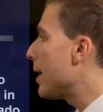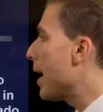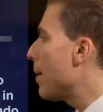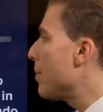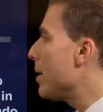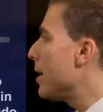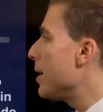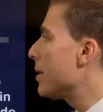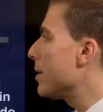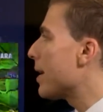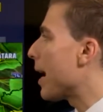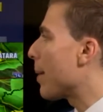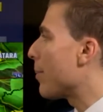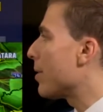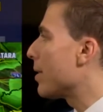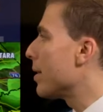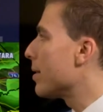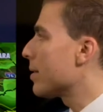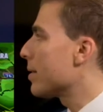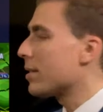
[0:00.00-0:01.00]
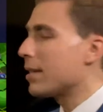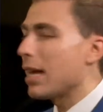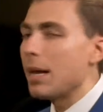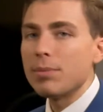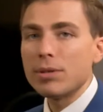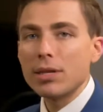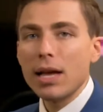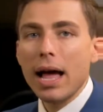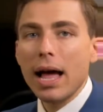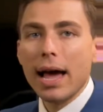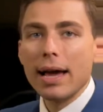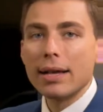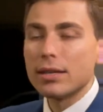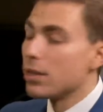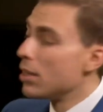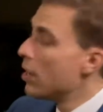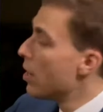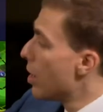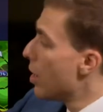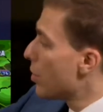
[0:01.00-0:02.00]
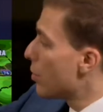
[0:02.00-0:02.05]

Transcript: that means everything's the same size.